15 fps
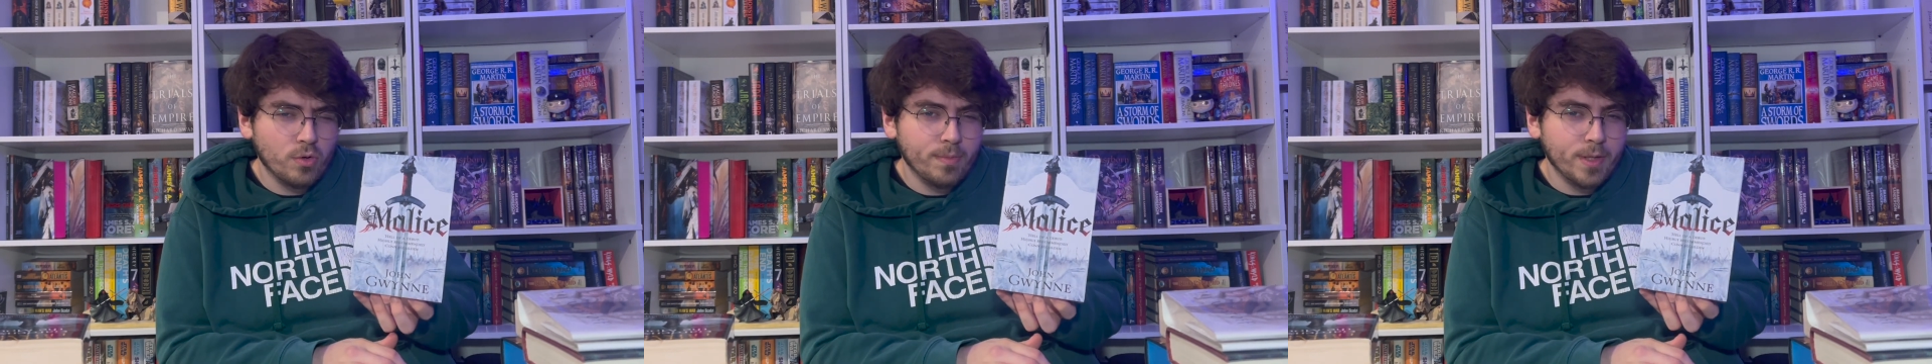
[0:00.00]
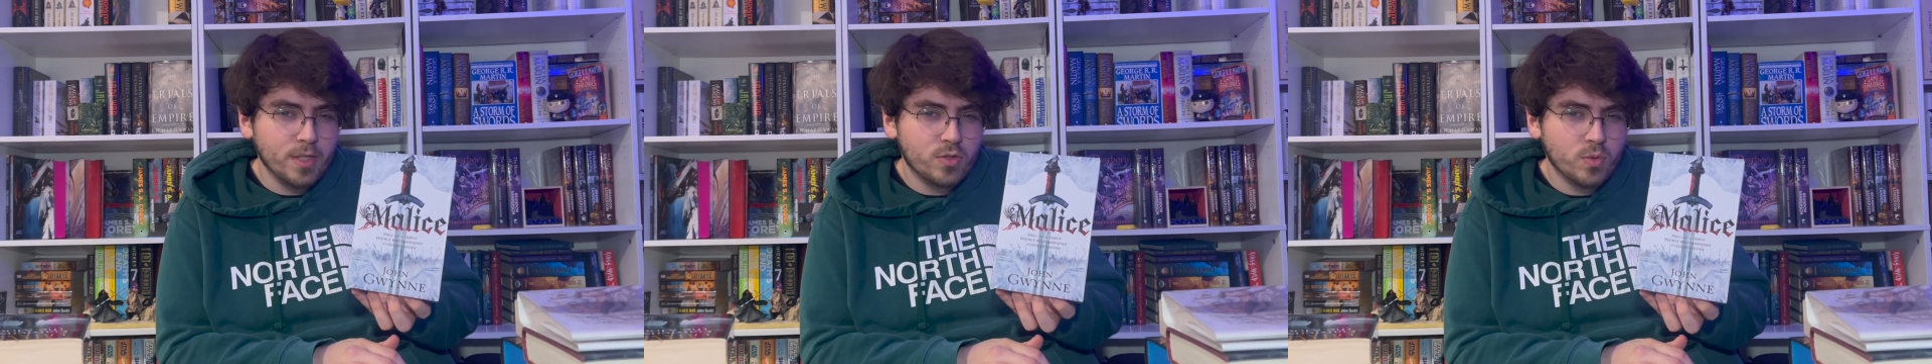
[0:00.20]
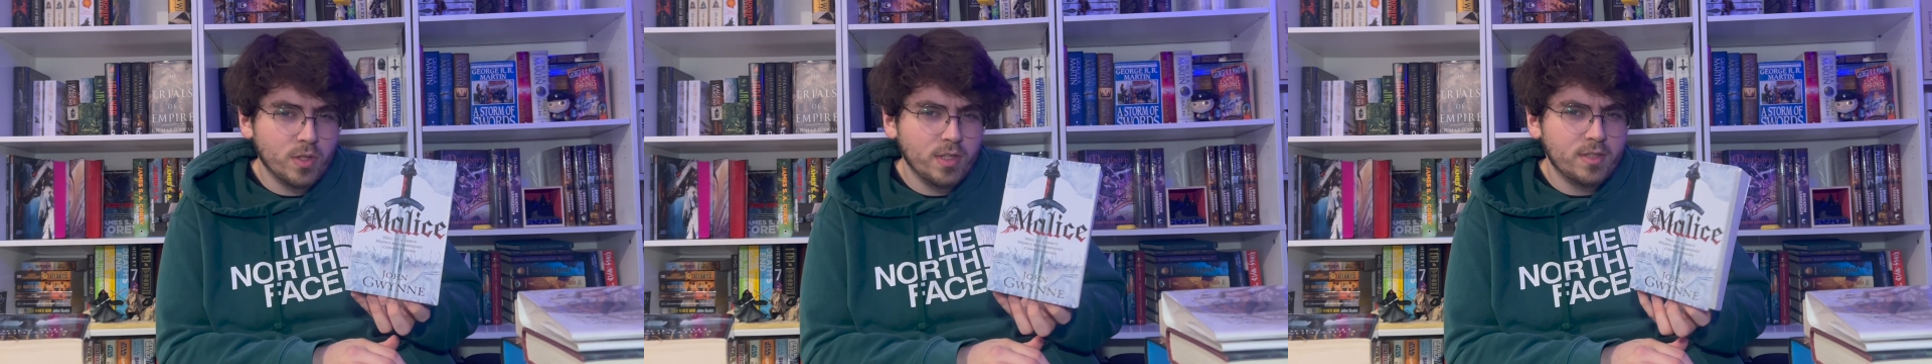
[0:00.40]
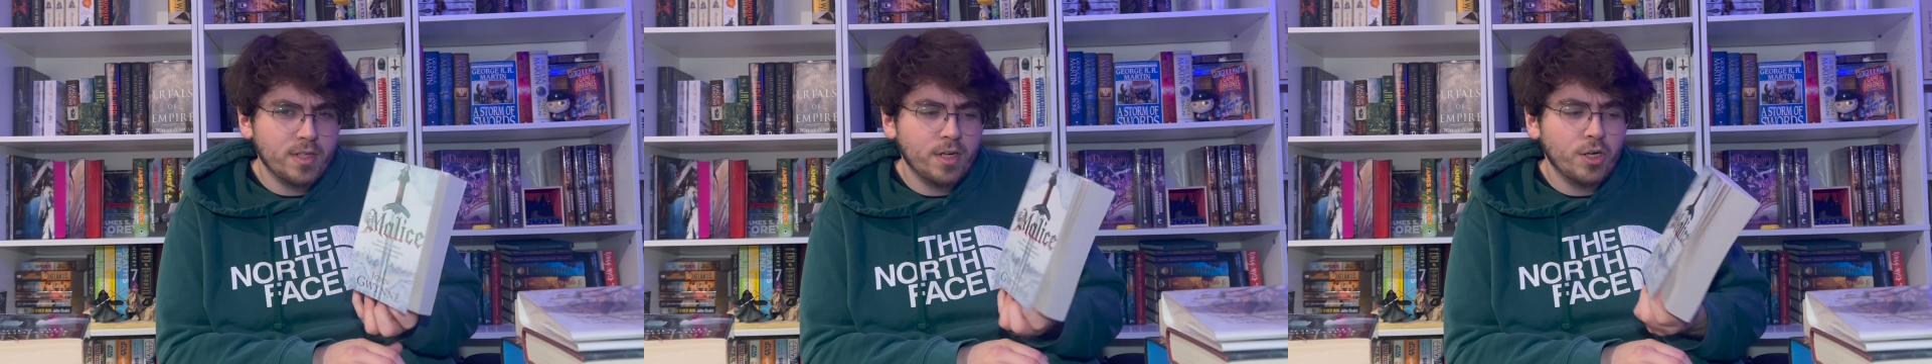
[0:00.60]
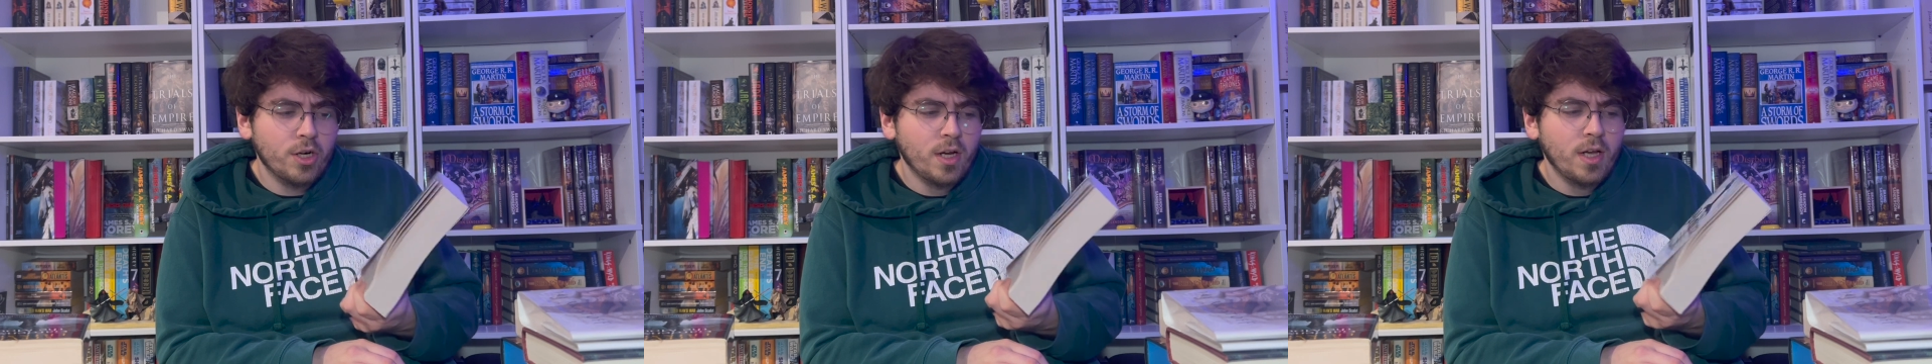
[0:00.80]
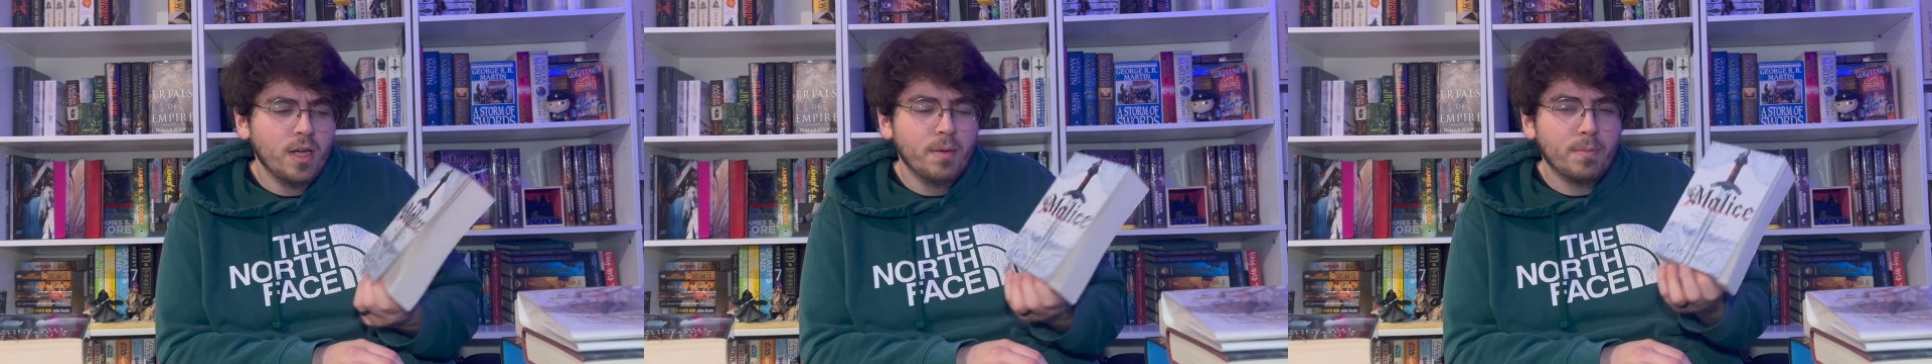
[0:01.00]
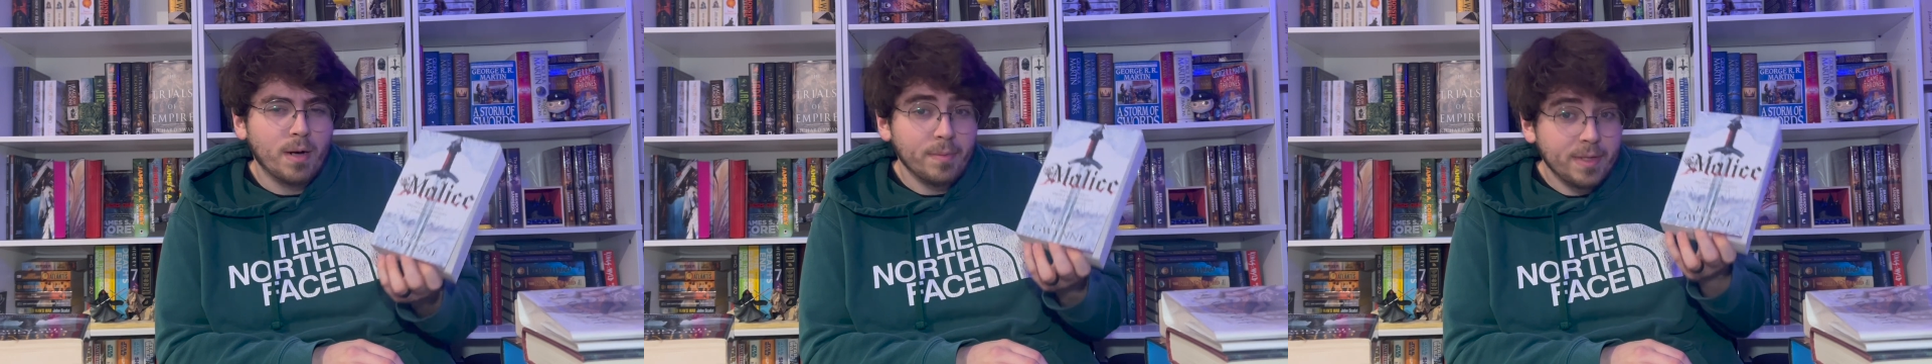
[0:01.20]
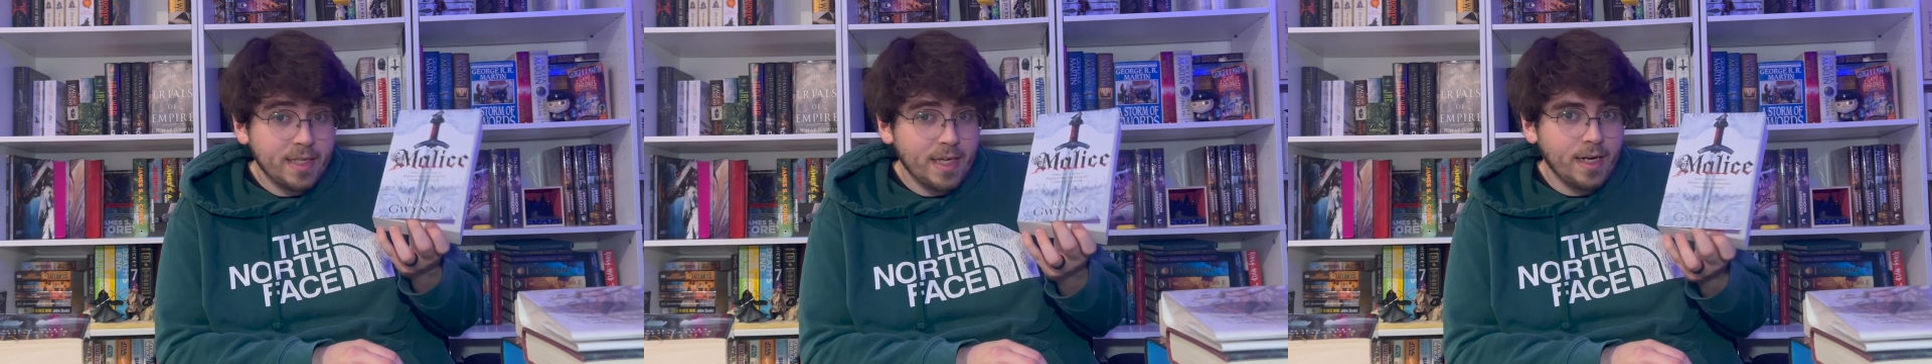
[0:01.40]
Bloodsworn this year, but
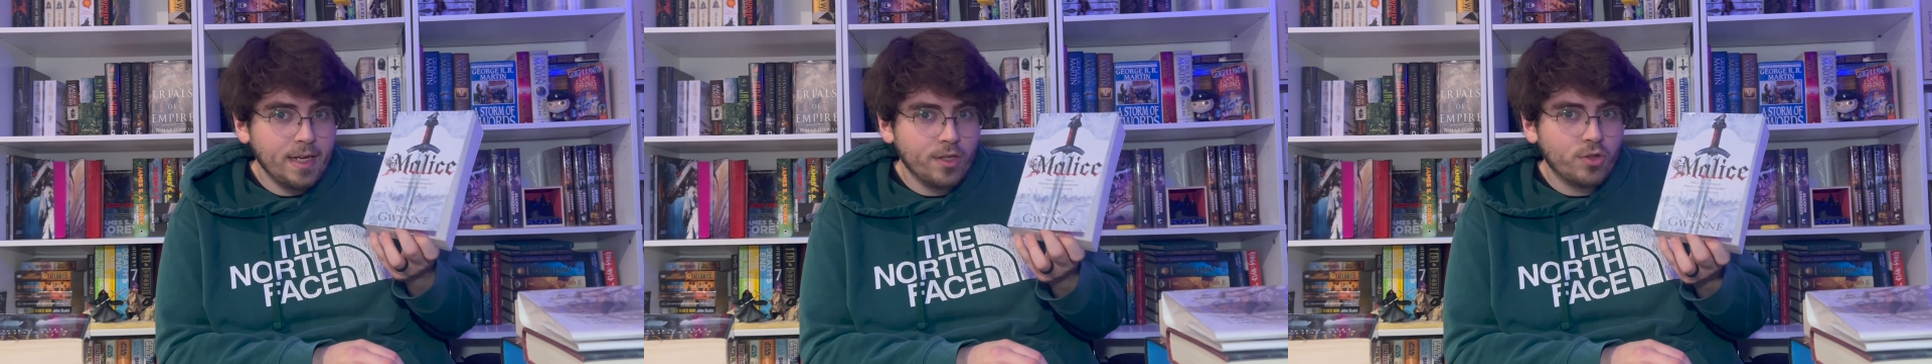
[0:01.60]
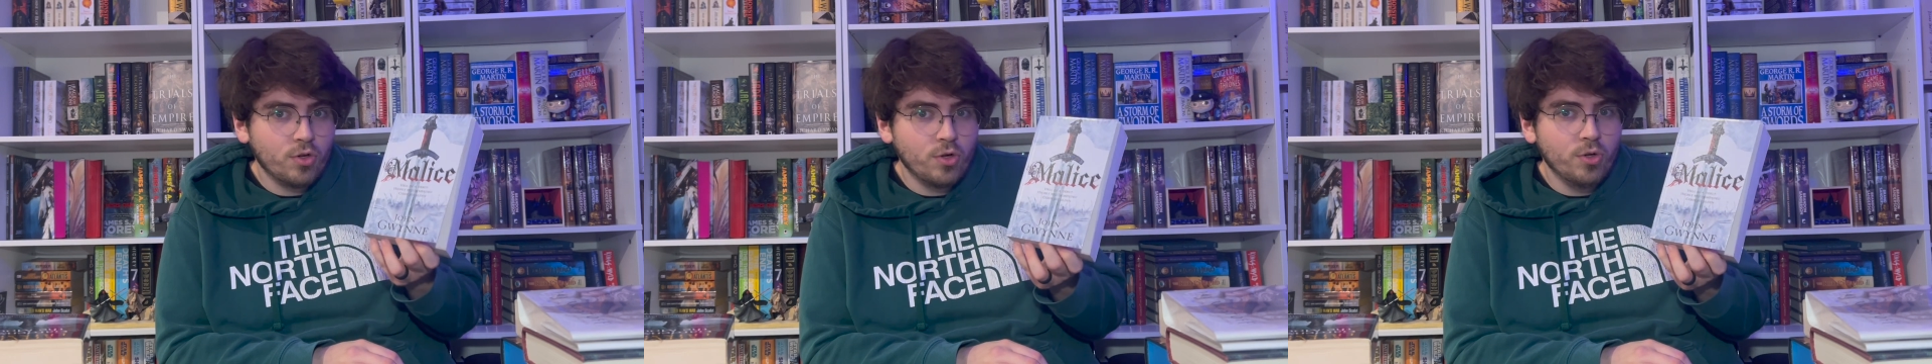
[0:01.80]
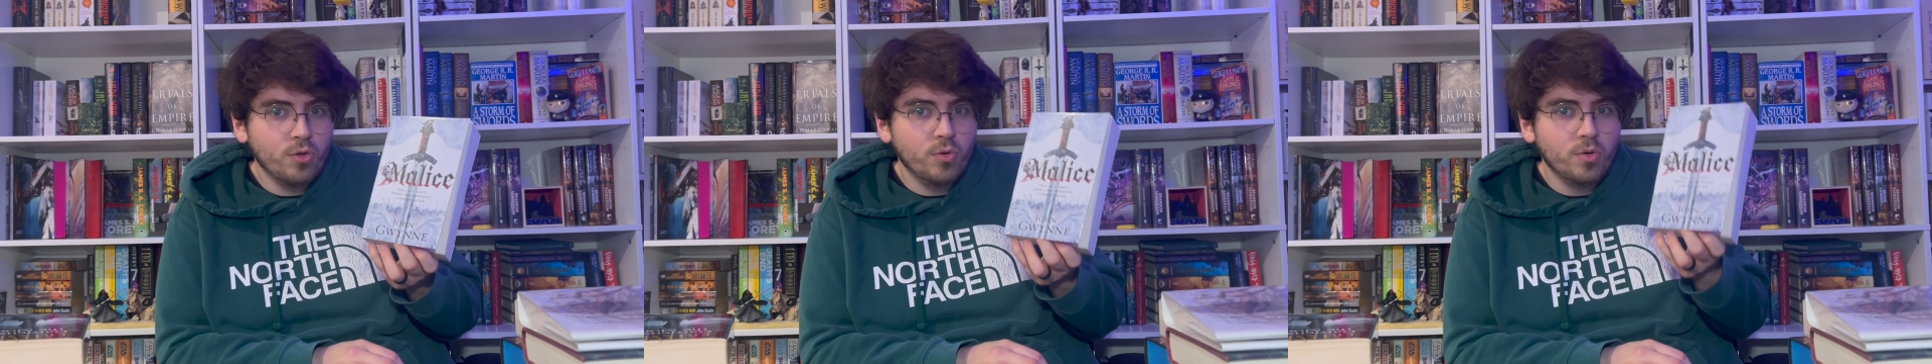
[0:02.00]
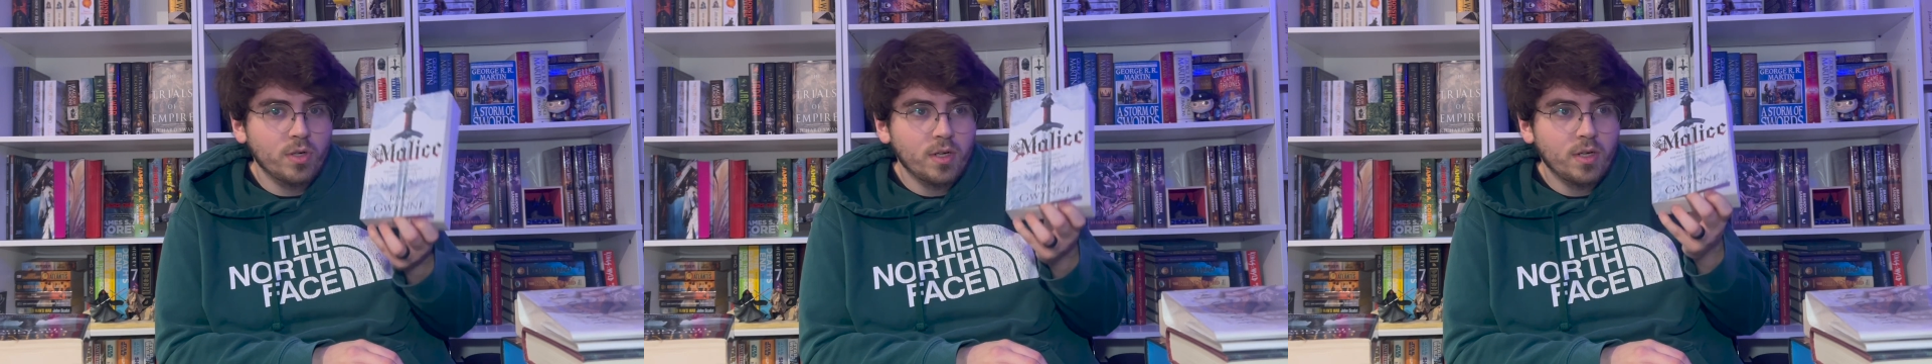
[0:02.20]
I'm getting through